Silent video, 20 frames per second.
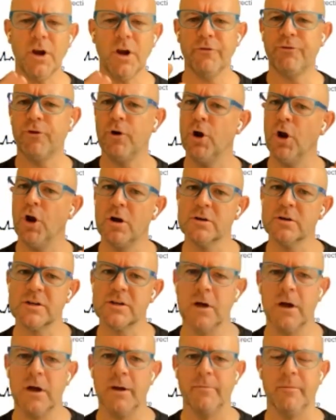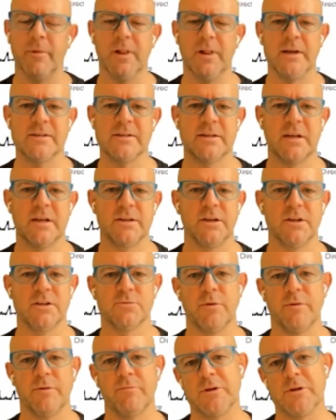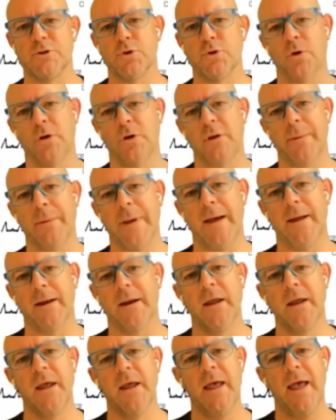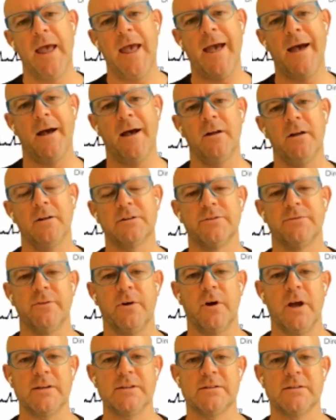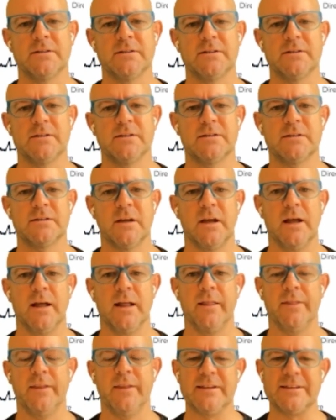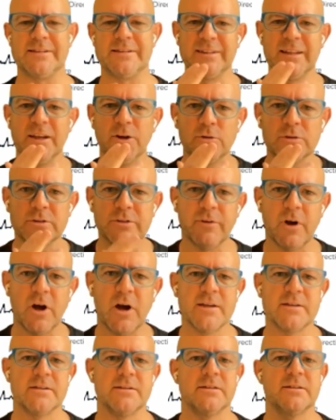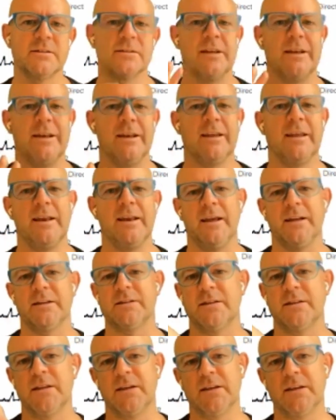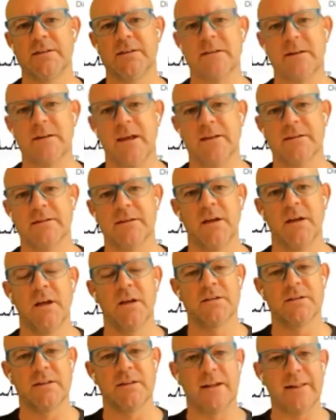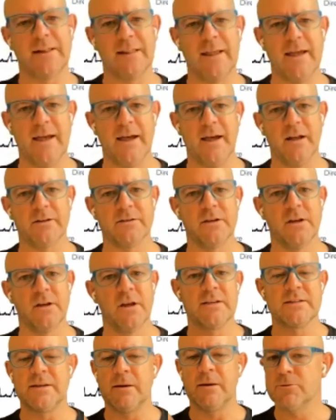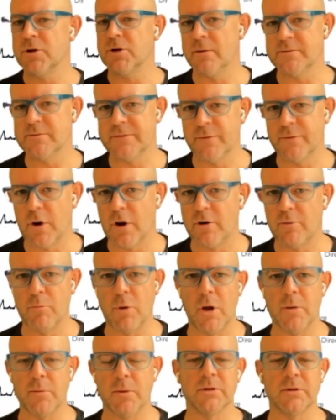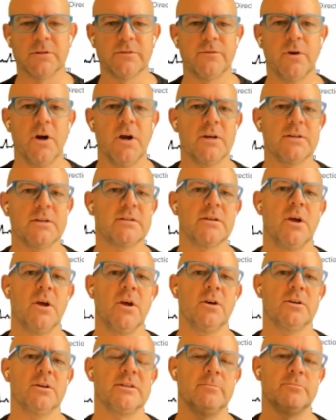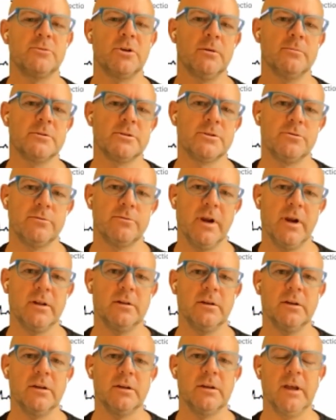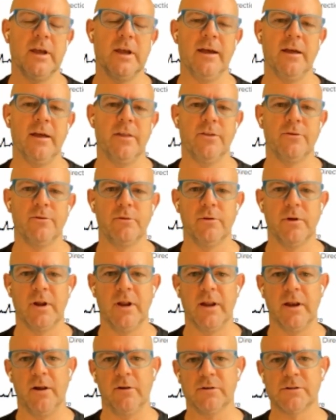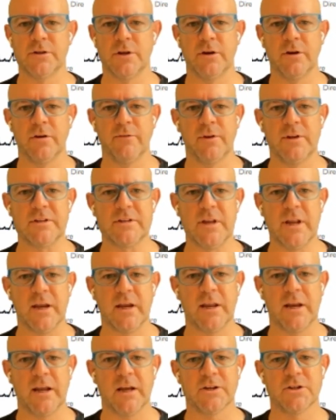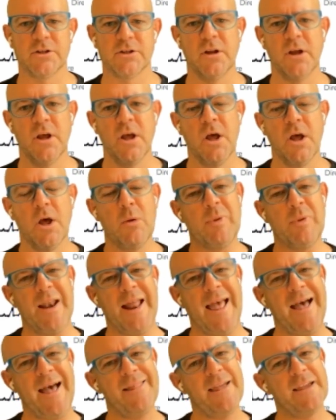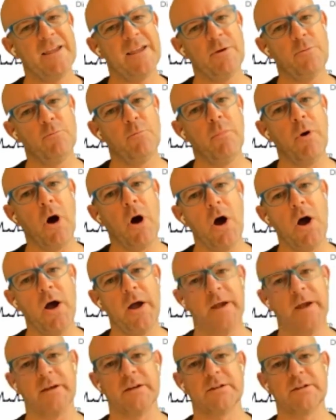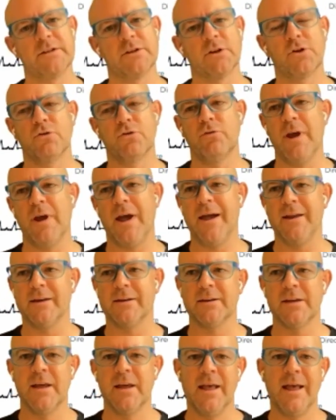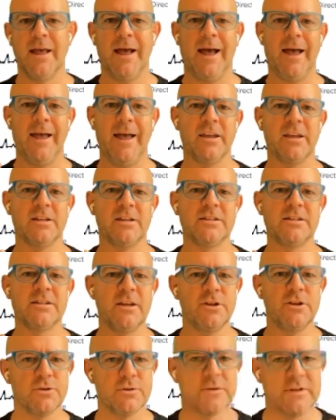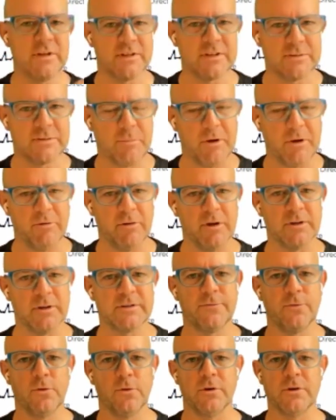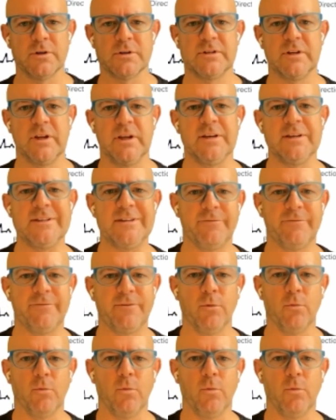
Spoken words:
for a long time, the last 10 years, we've been talking about how devices, these little devices, can connect to the internet, to the cloud, sometimes via a mobile device, sometimes directly through an alternative internet connection, but how they combine to create a continuous experience for us in different